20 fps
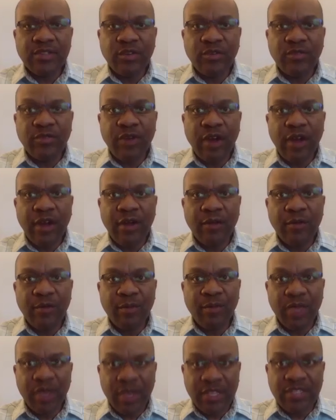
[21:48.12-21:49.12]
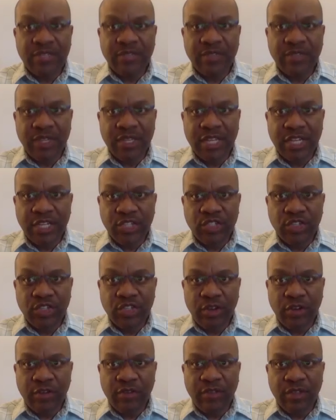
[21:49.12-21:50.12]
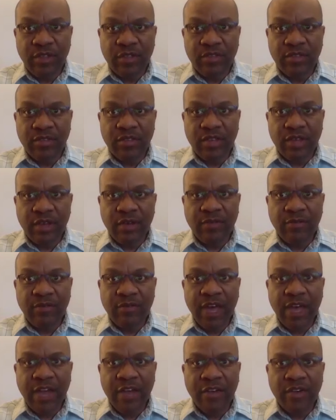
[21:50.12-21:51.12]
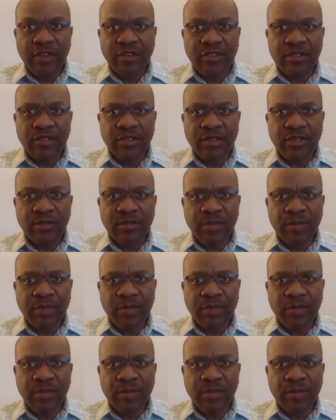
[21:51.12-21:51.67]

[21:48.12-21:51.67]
far, because of the nature of this uh, virus,